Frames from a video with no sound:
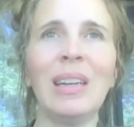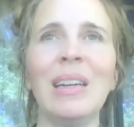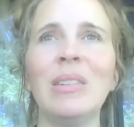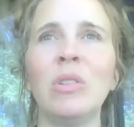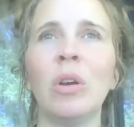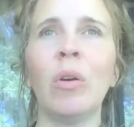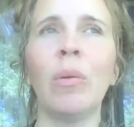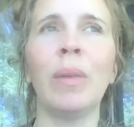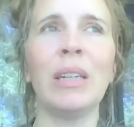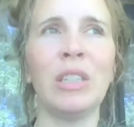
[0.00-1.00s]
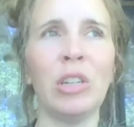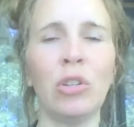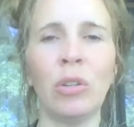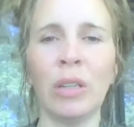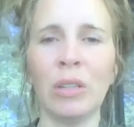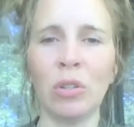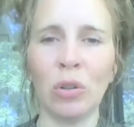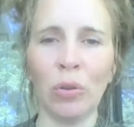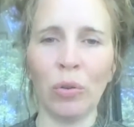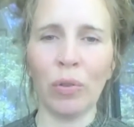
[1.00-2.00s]
And so I'm going to teach you these
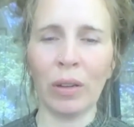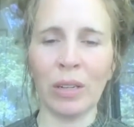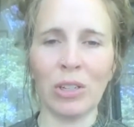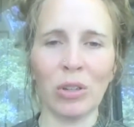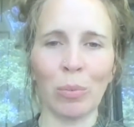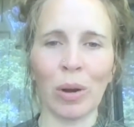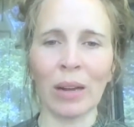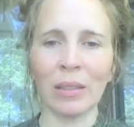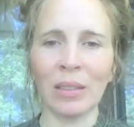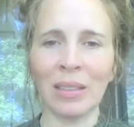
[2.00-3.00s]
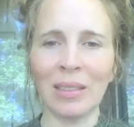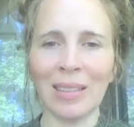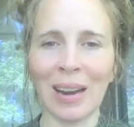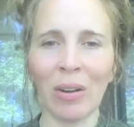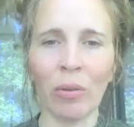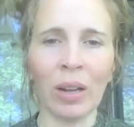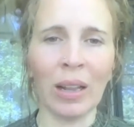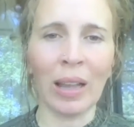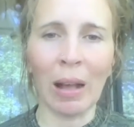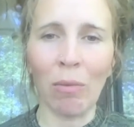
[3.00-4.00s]
two foundational practices that are
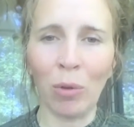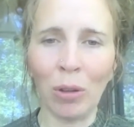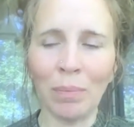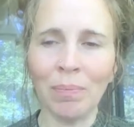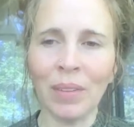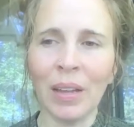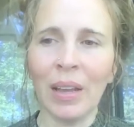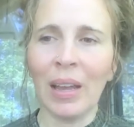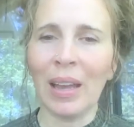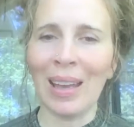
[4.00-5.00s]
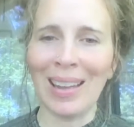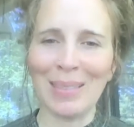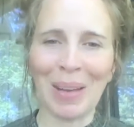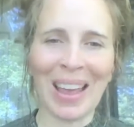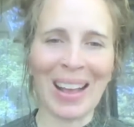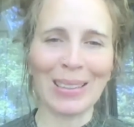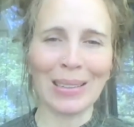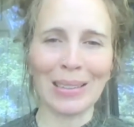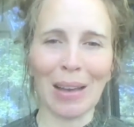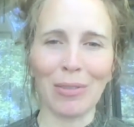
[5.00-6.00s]
really helpful. And my ask
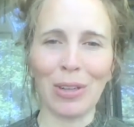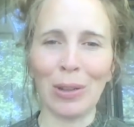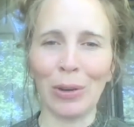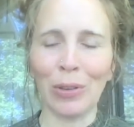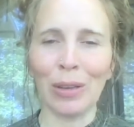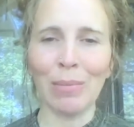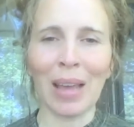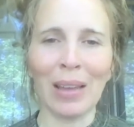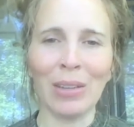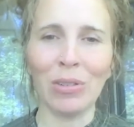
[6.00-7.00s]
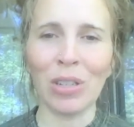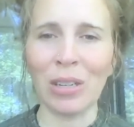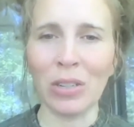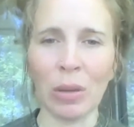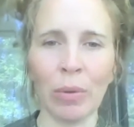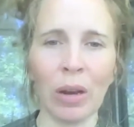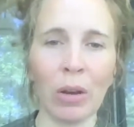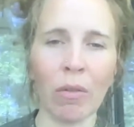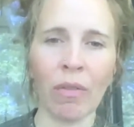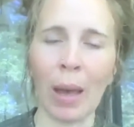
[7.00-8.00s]
is, after you learn them, that you teach someone in
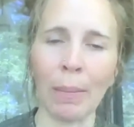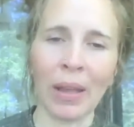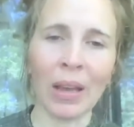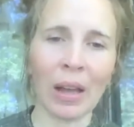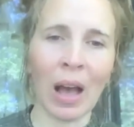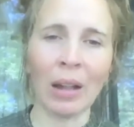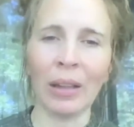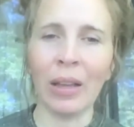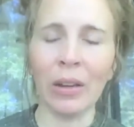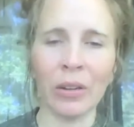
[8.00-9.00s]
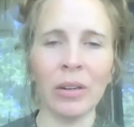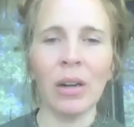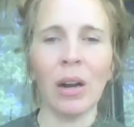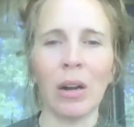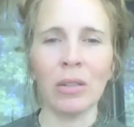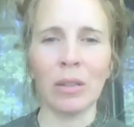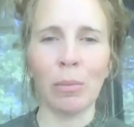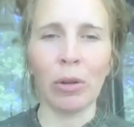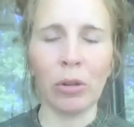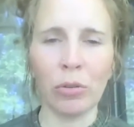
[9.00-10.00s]
your family, a colleague, or
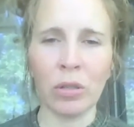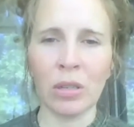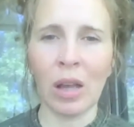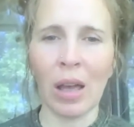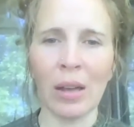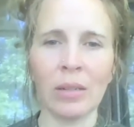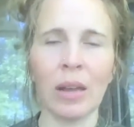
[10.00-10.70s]
someone who's not